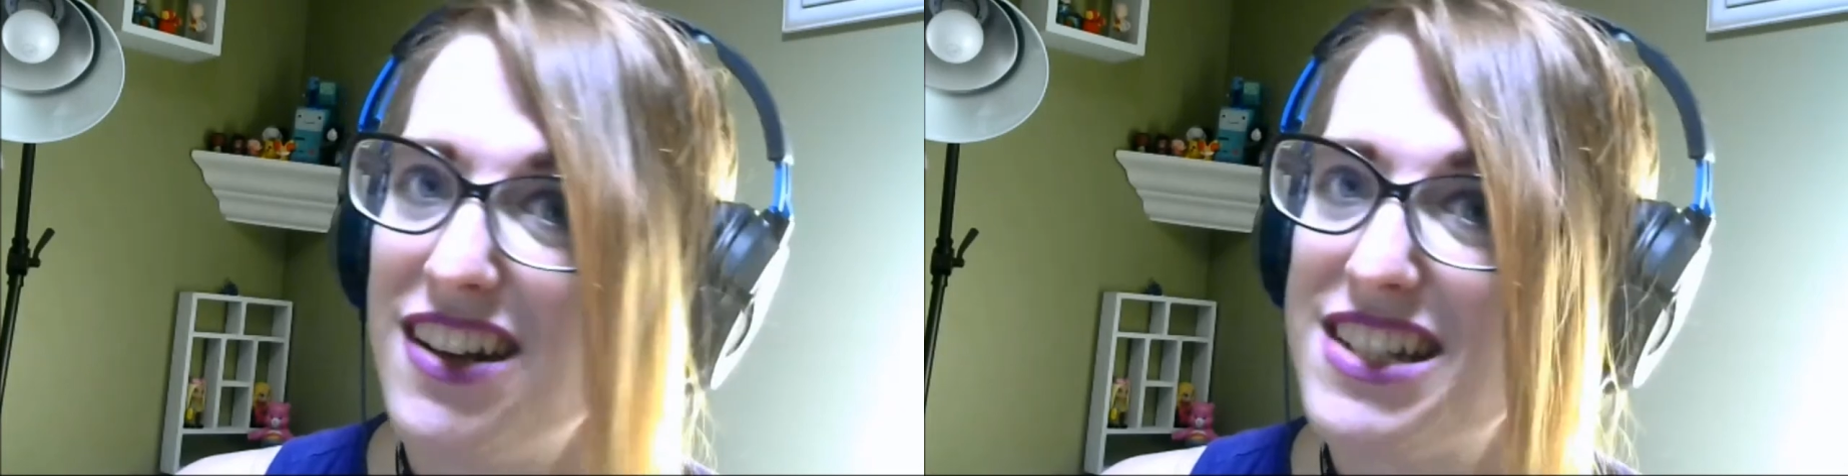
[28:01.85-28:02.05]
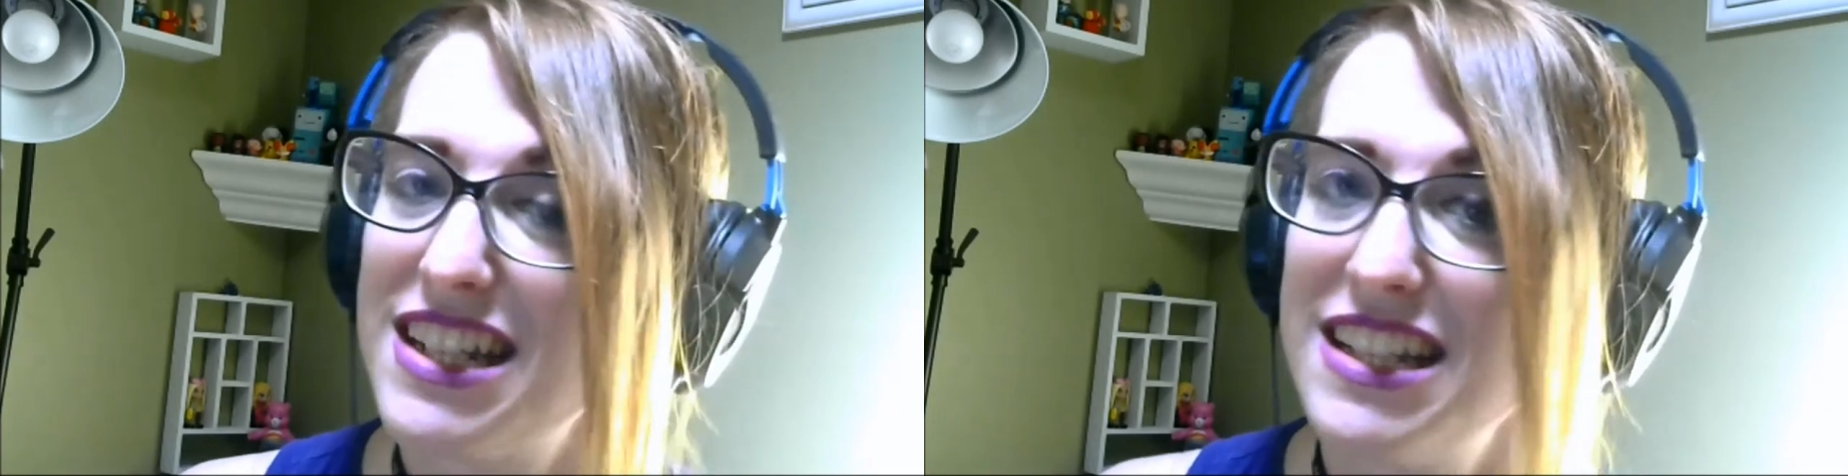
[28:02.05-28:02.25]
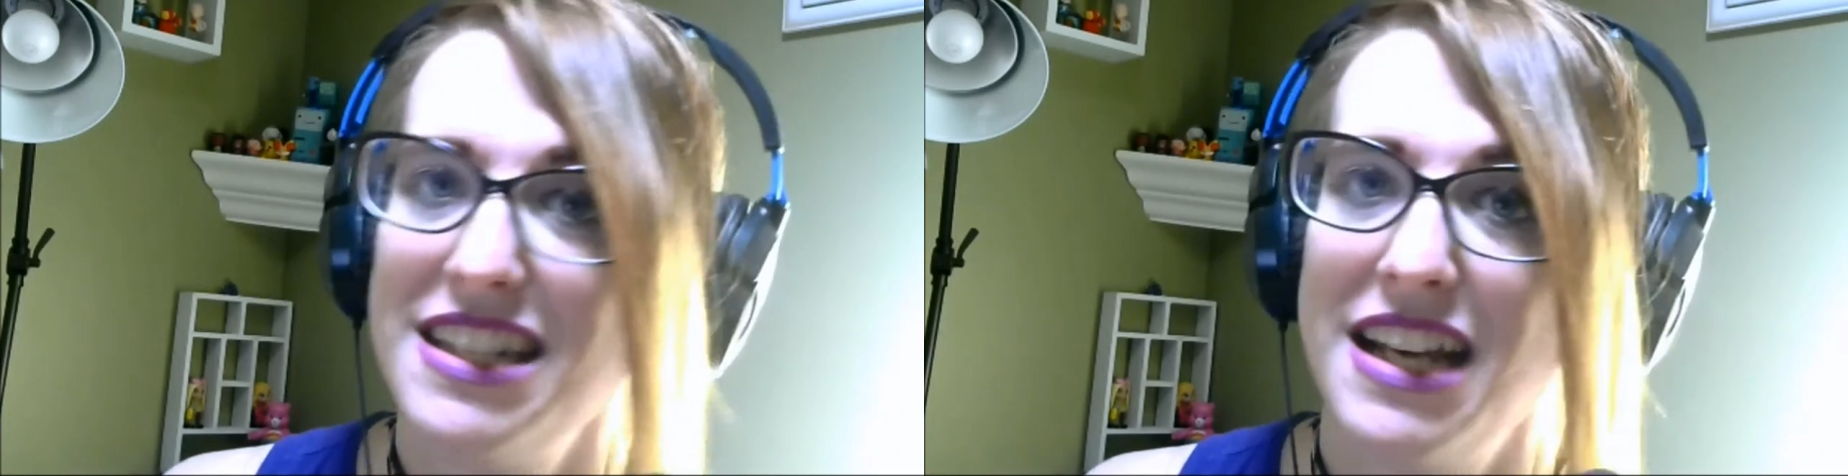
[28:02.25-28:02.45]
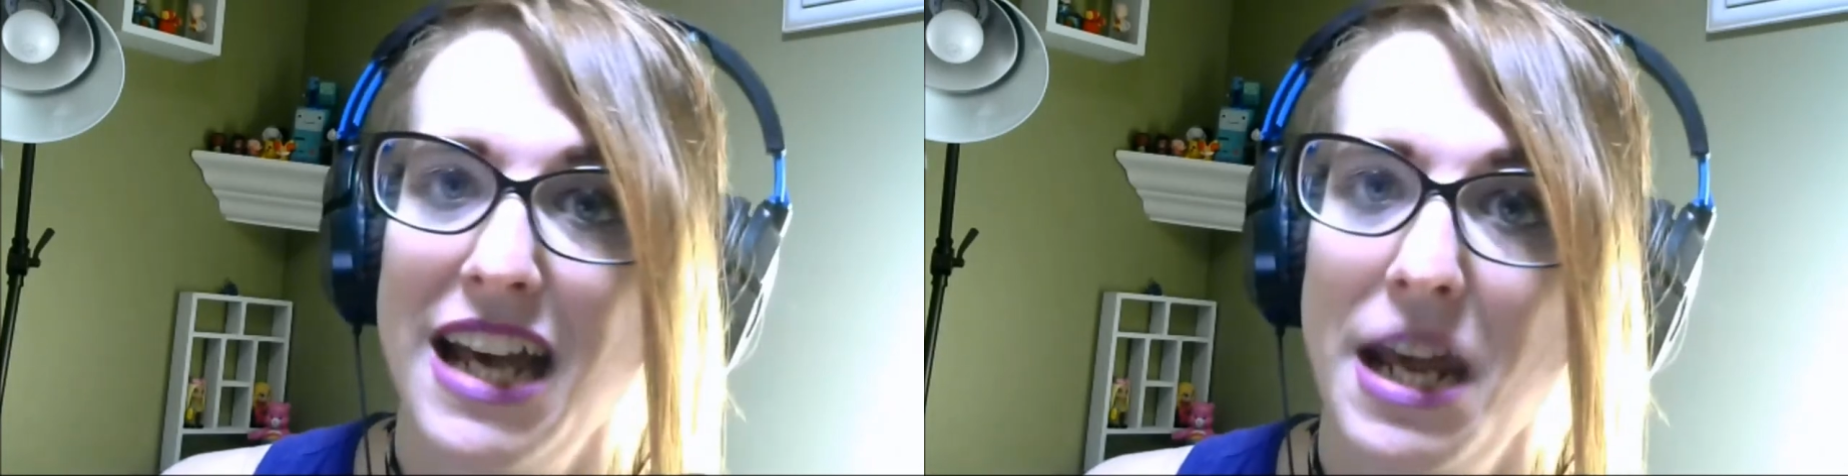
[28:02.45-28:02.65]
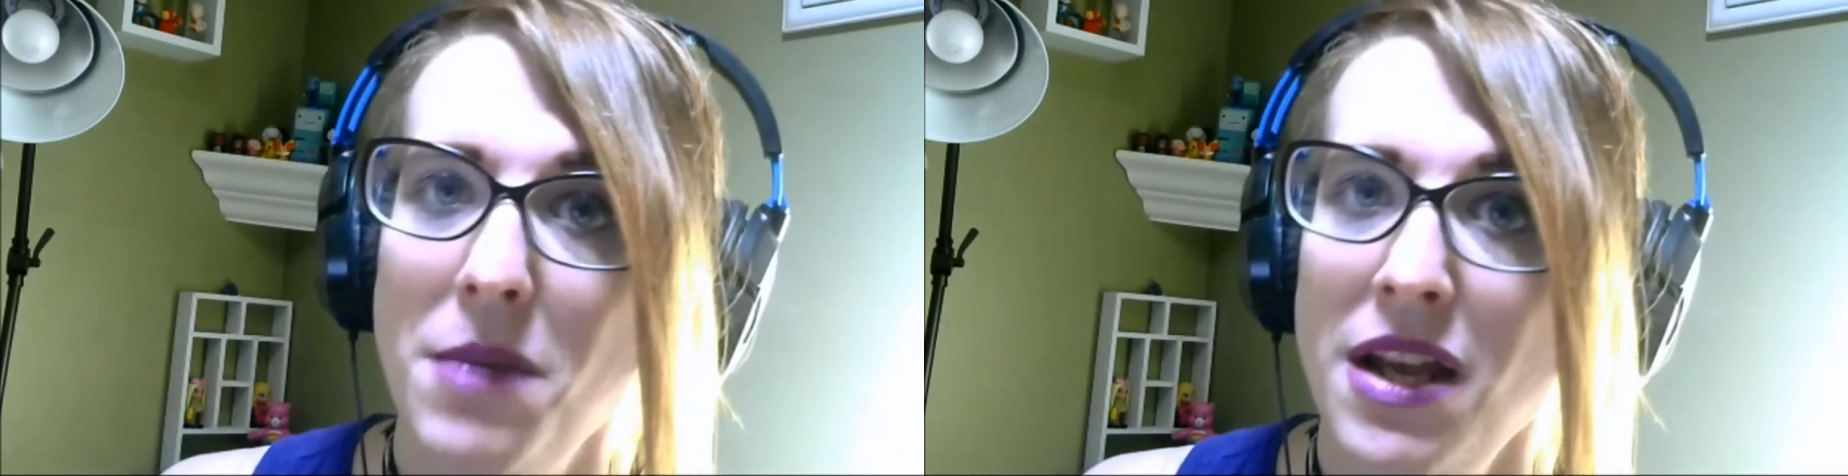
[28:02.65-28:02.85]
It's a good
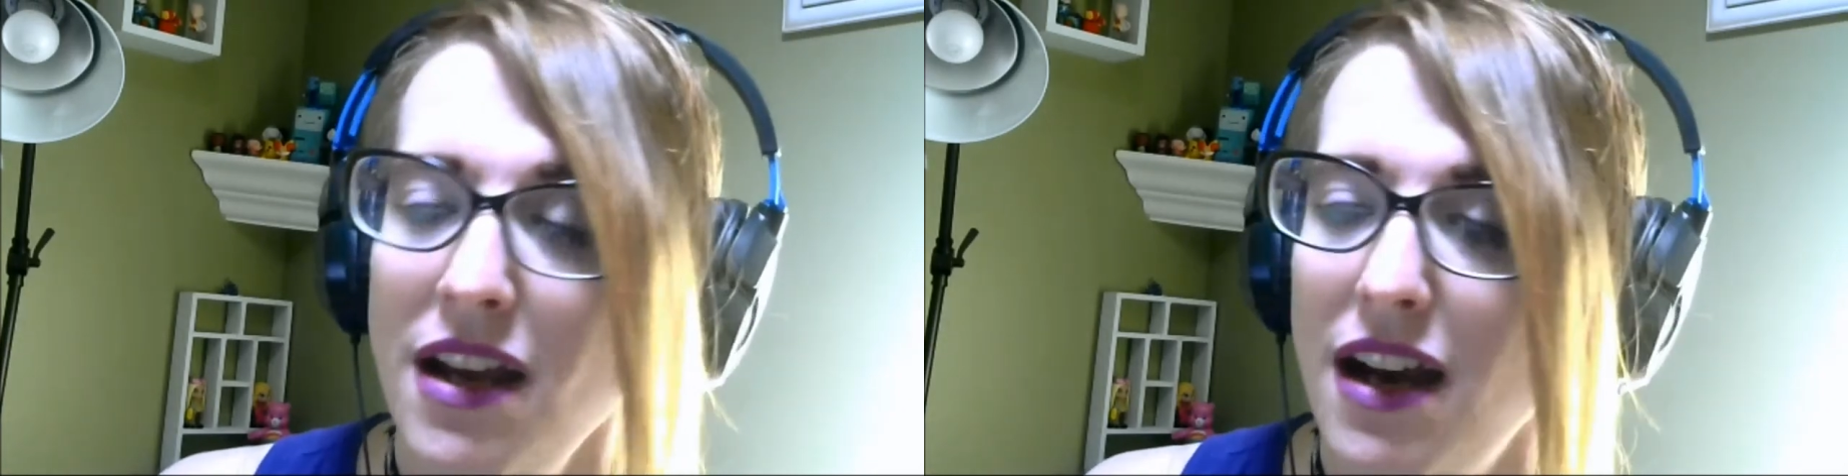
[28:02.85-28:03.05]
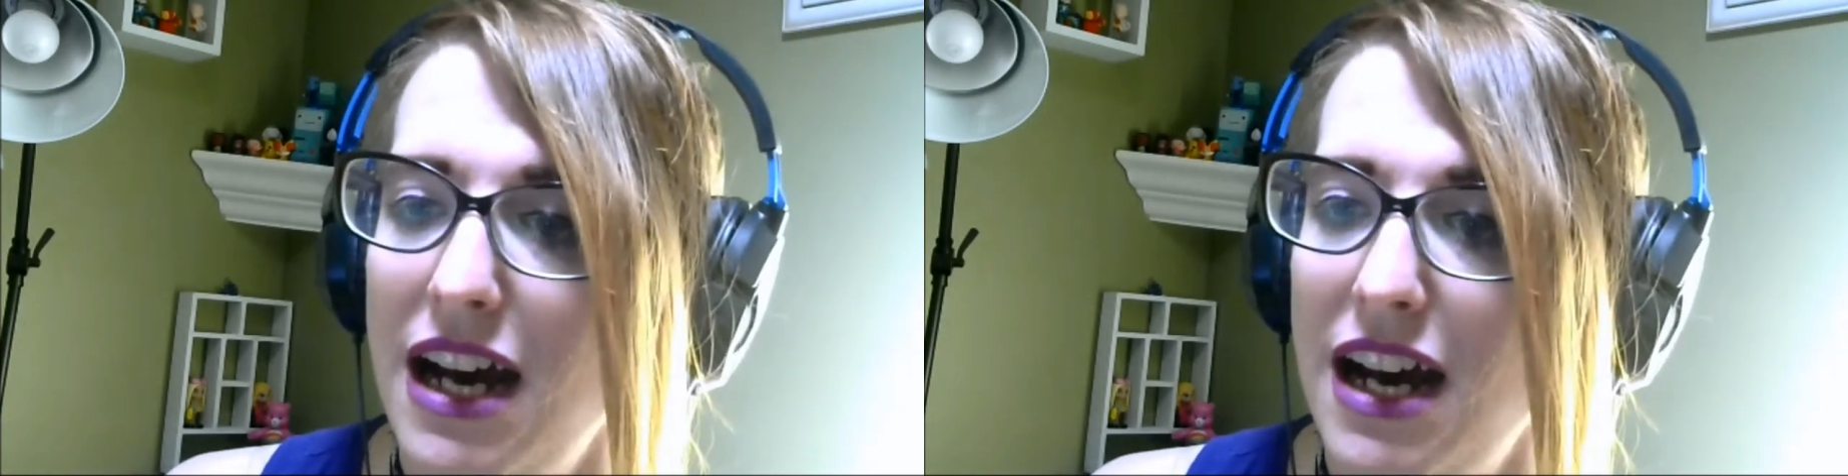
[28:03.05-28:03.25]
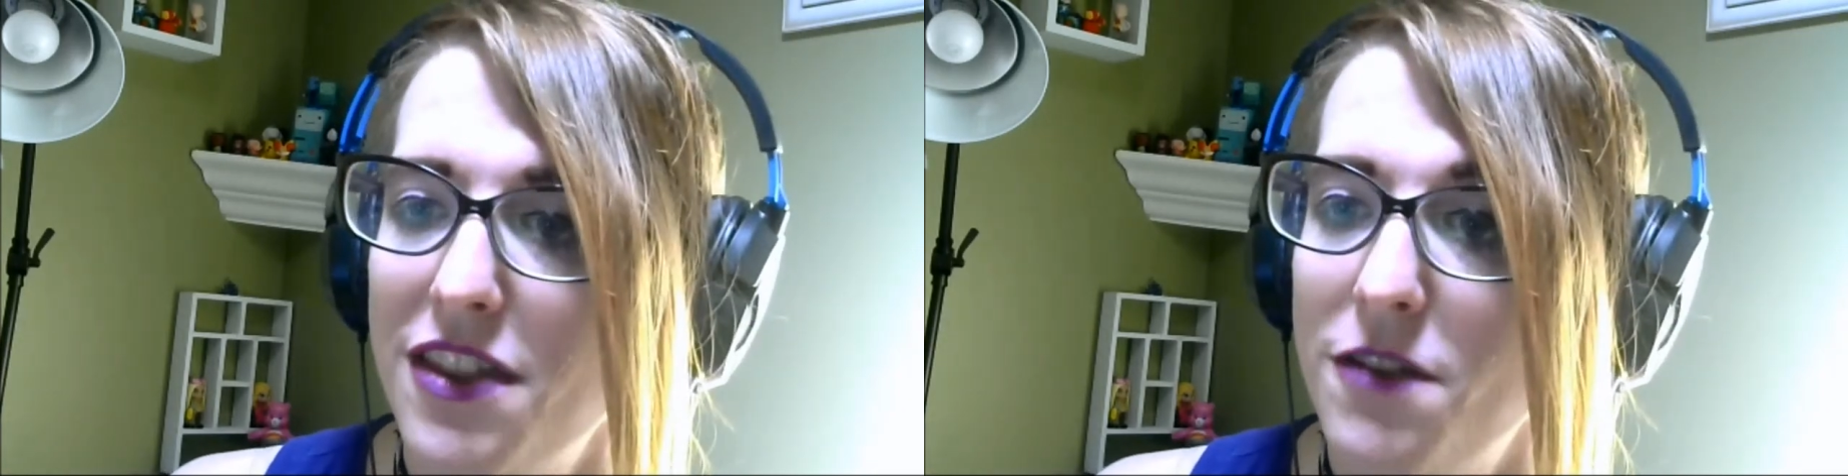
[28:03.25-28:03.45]
time. The